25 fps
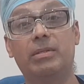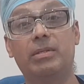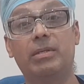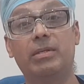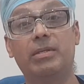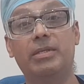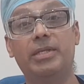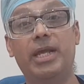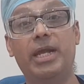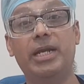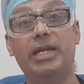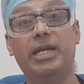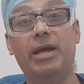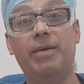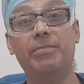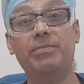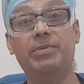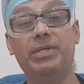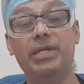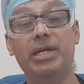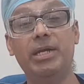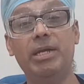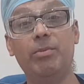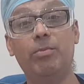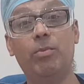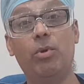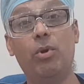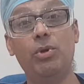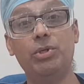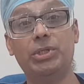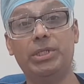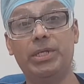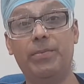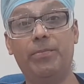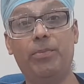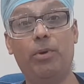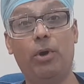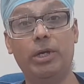Then comes the most
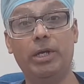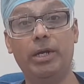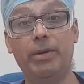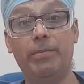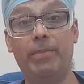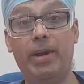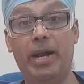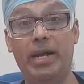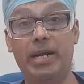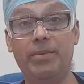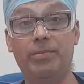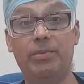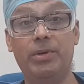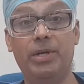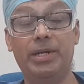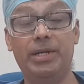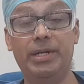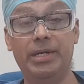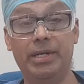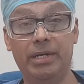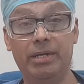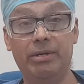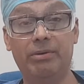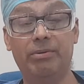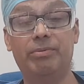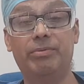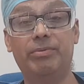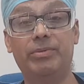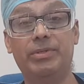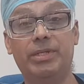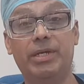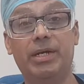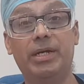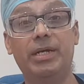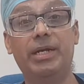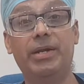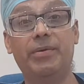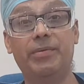important mandibular nerve,
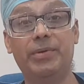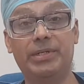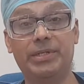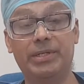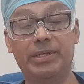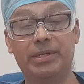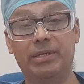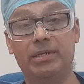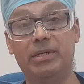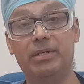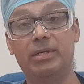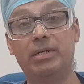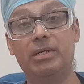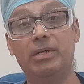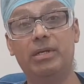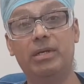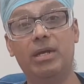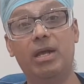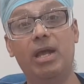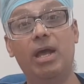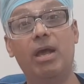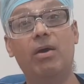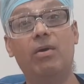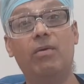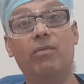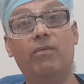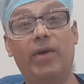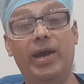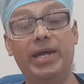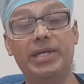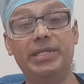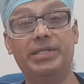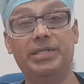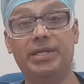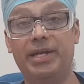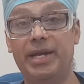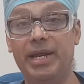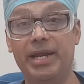third division.
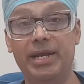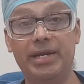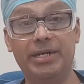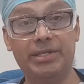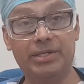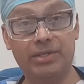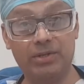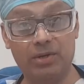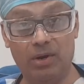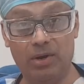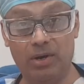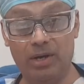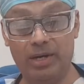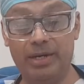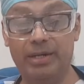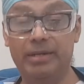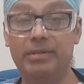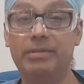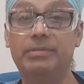5-3 it's called.